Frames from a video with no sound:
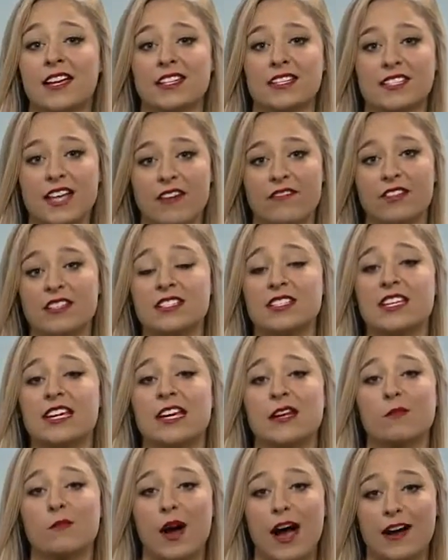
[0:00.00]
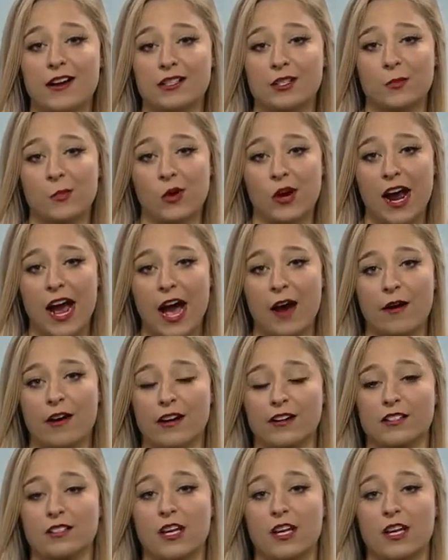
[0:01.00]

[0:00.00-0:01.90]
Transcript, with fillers: 17 miles per hour.